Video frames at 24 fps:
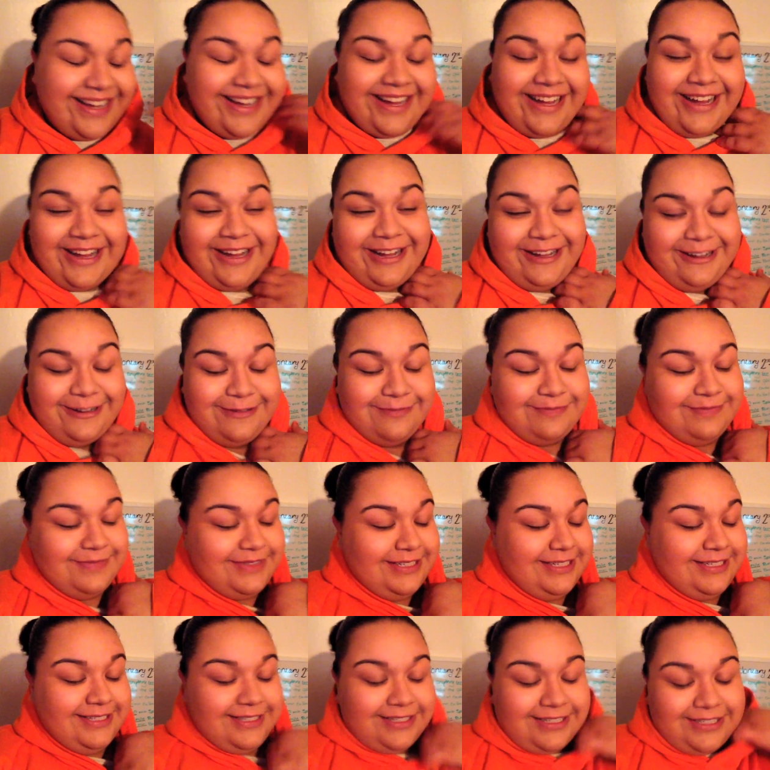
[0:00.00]
I'm
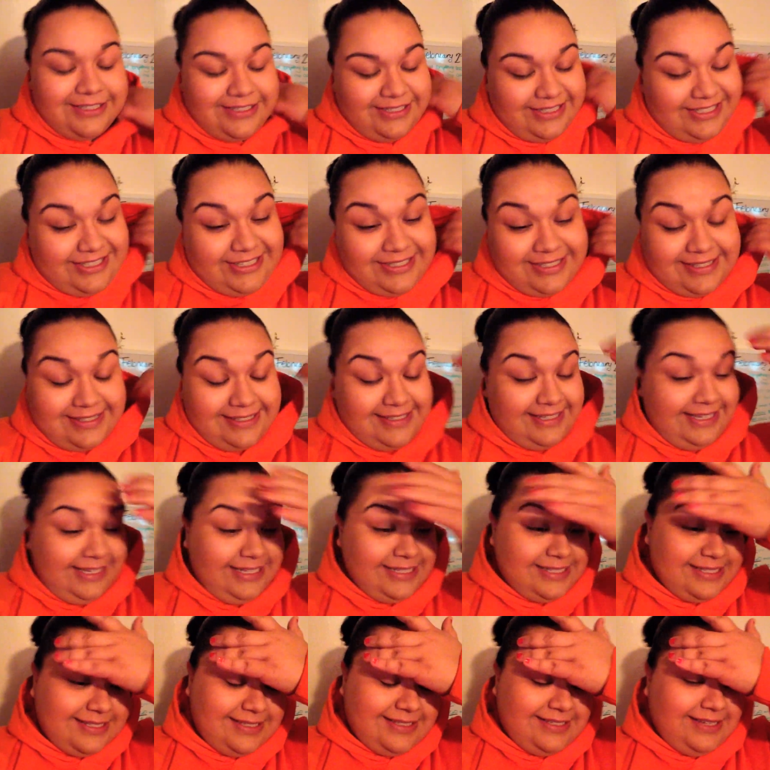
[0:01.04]
just
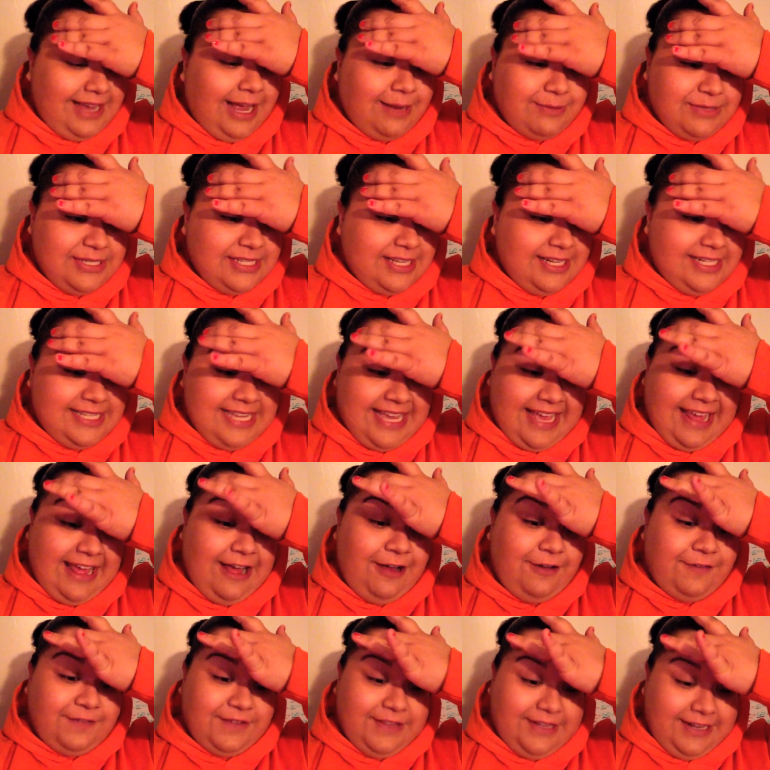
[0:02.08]
gonna take an
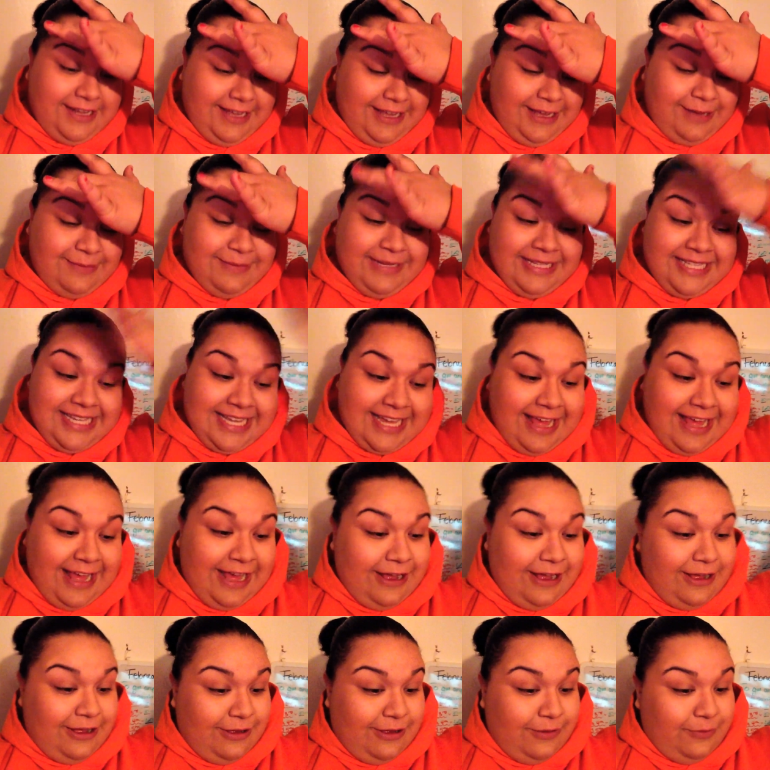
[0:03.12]
L for the day. I'm gonna take an
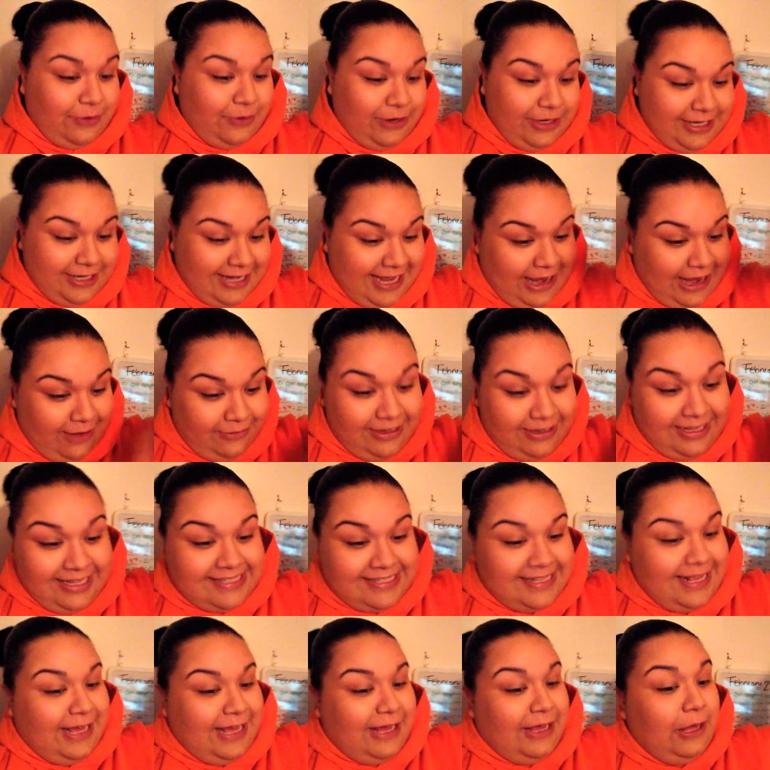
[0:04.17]
L, we're gonna count it as
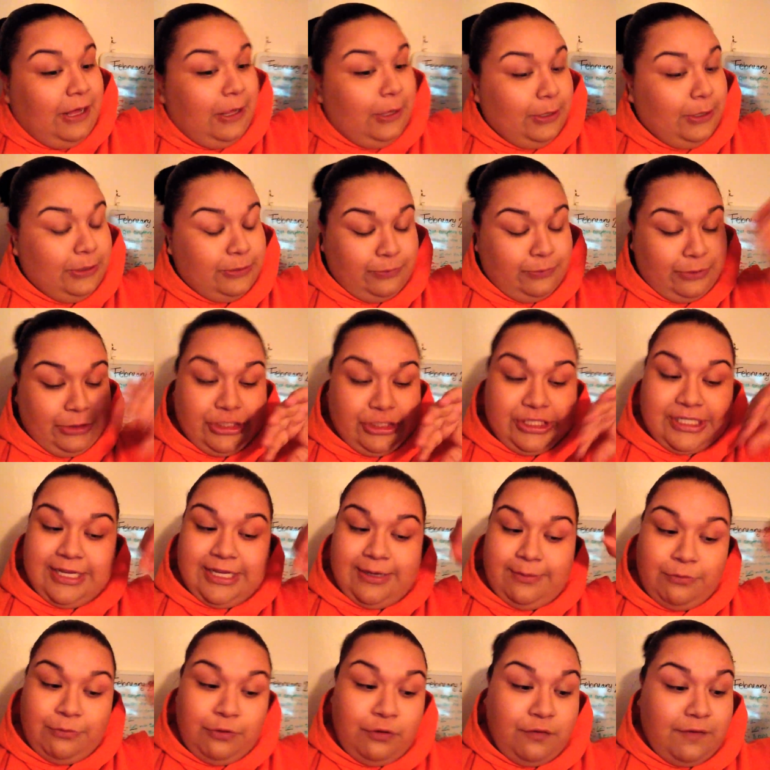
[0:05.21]
L, and we're just
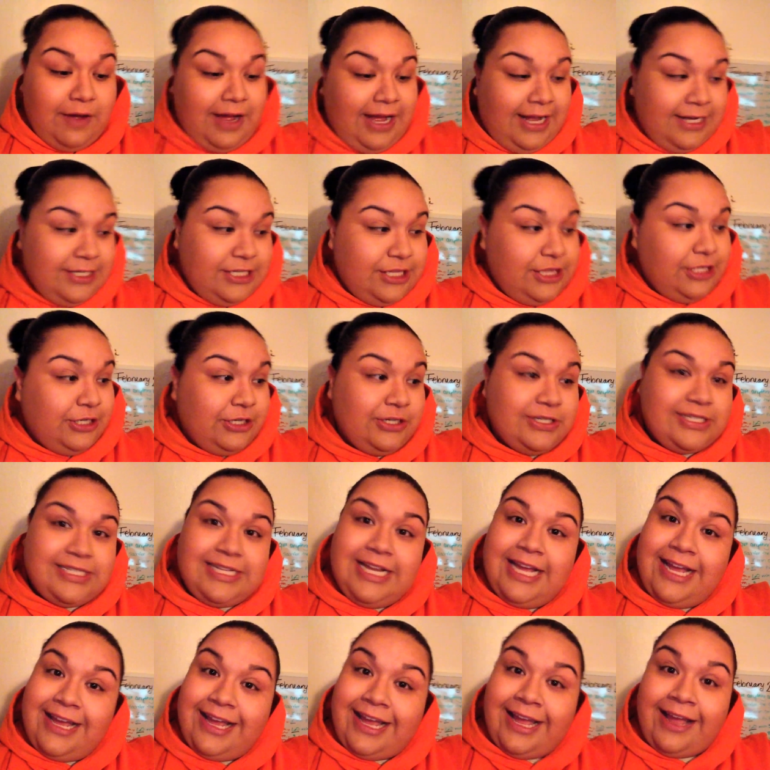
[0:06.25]
gonna move on to
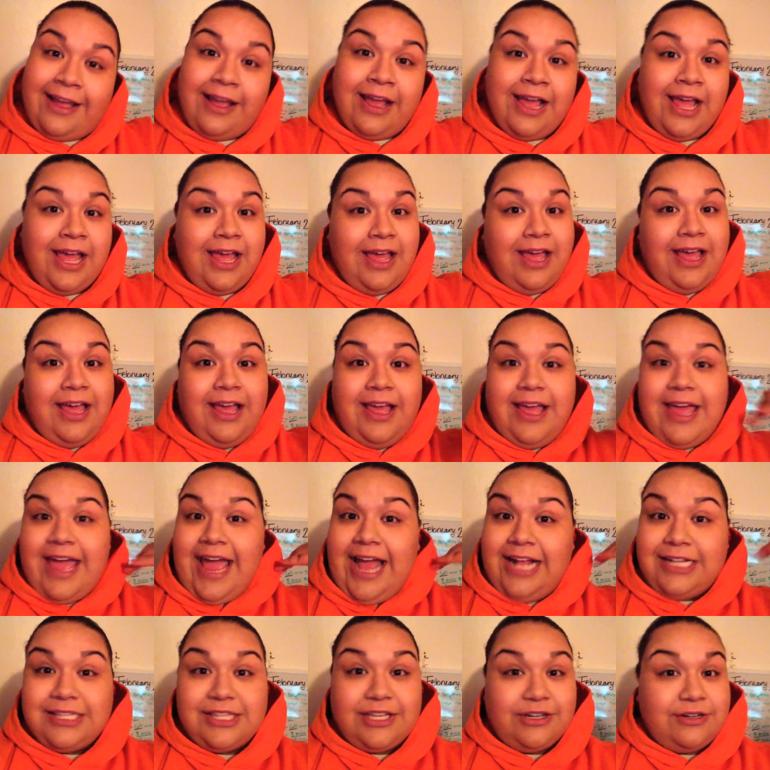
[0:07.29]
Thursday.
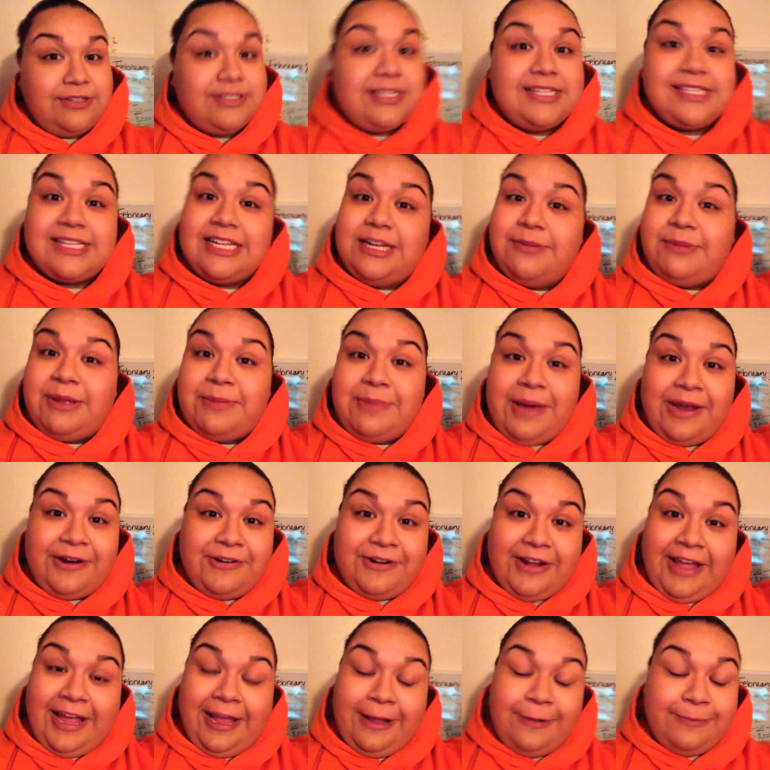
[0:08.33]
And Thursday's gonna be a better
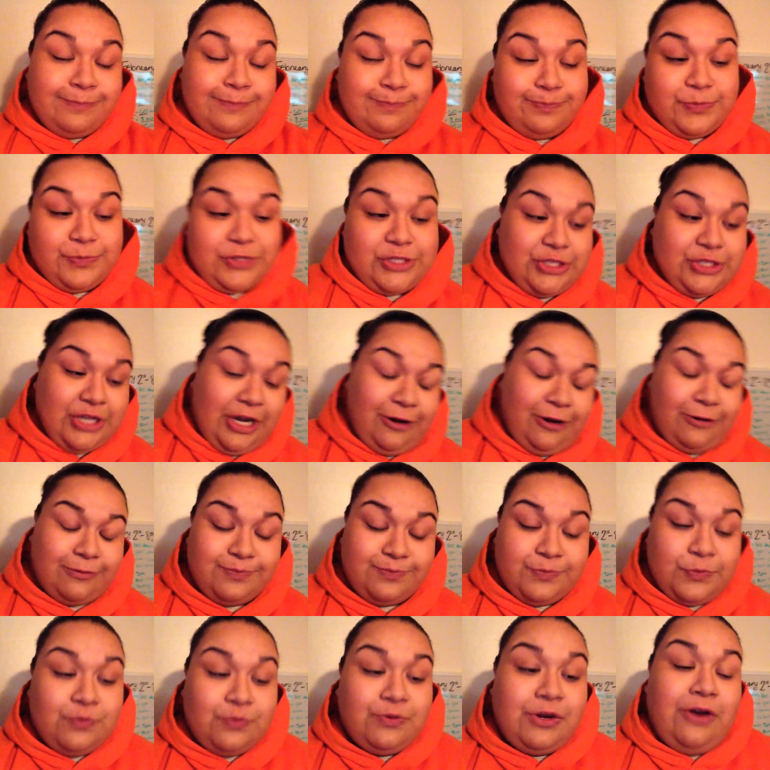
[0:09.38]
day. So,
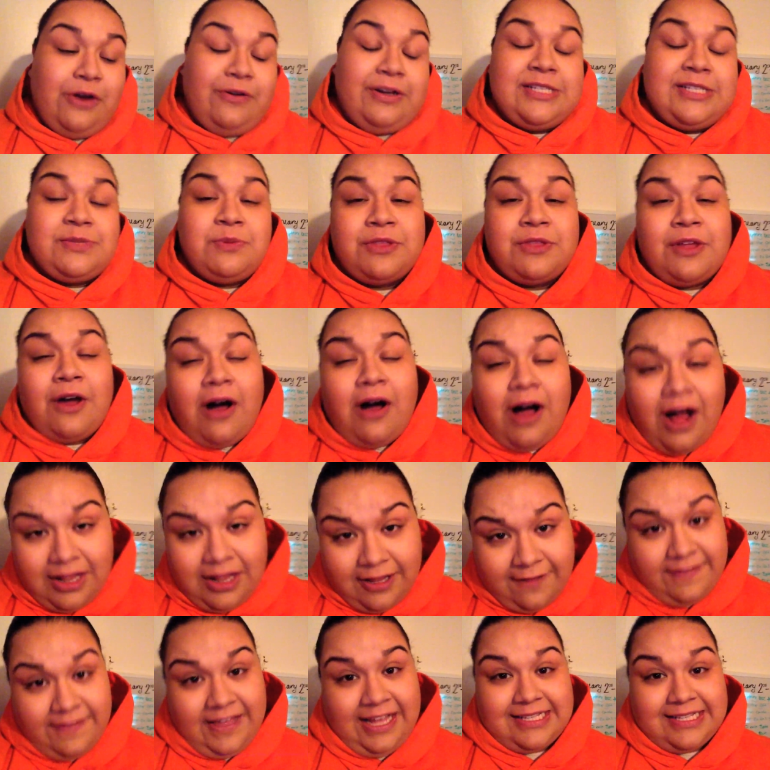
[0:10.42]
roadies, with all
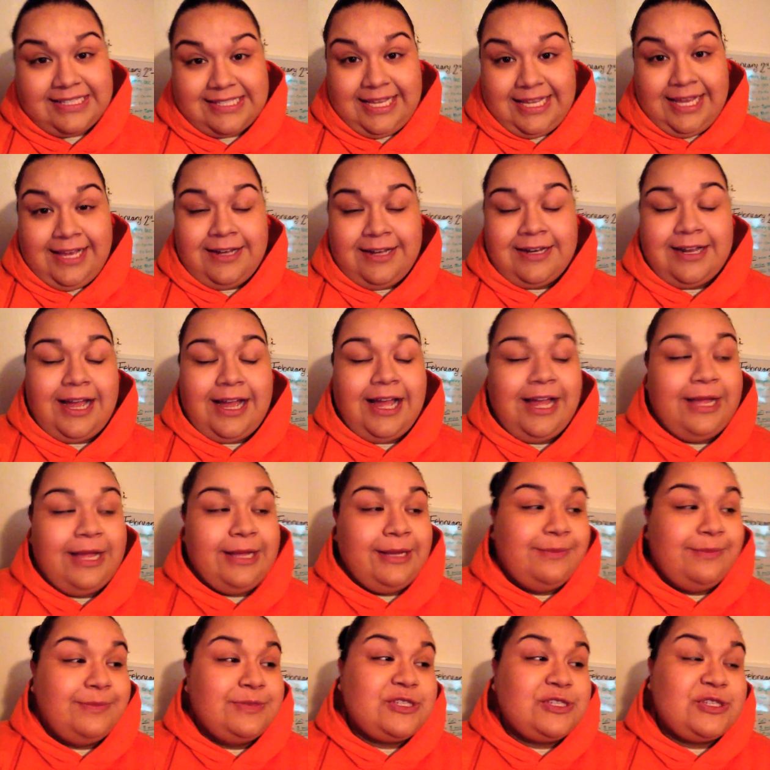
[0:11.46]
of that said, I
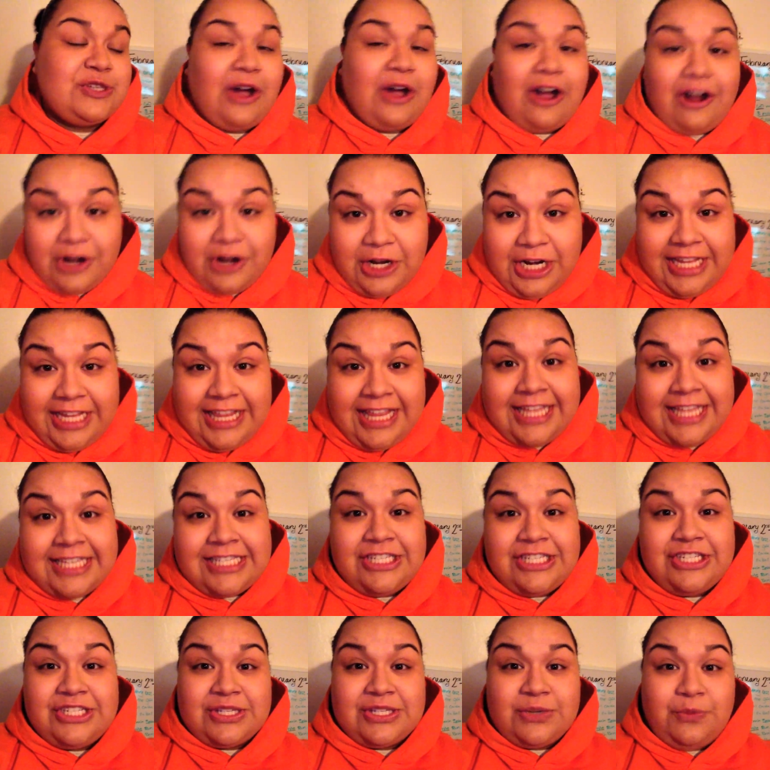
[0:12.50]
am sorry that
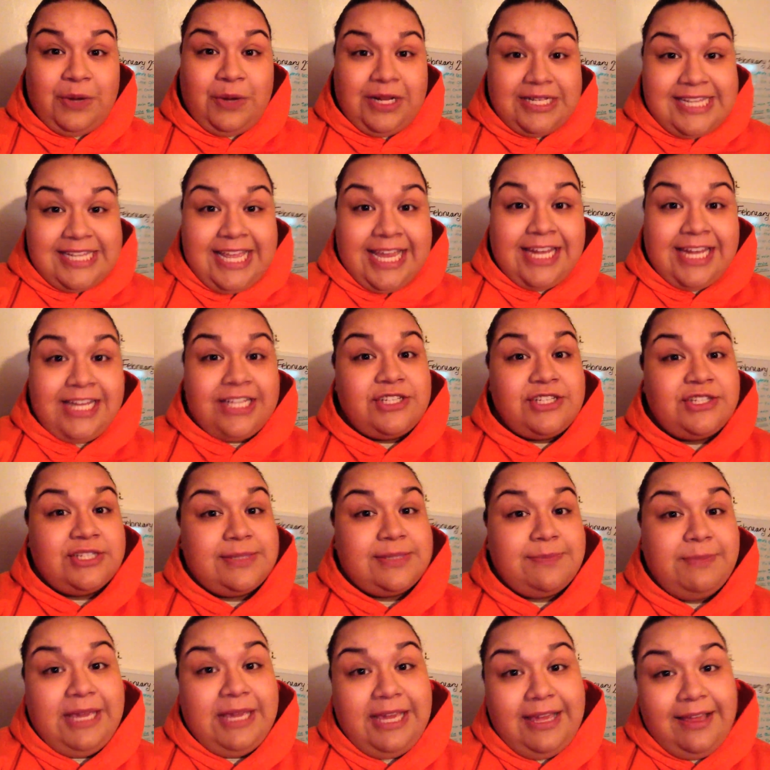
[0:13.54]
this is just a one take and it's
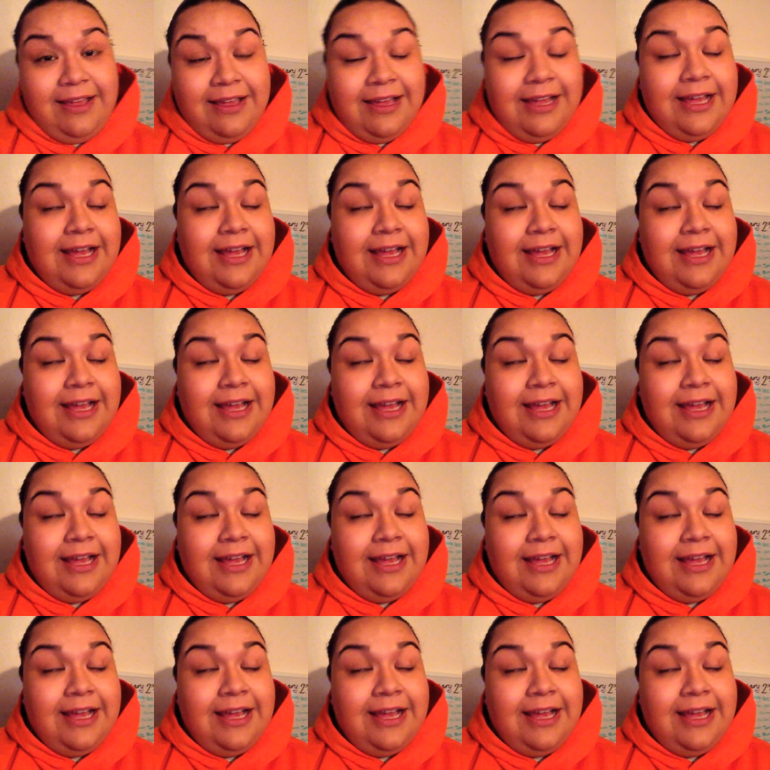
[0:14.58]
just me.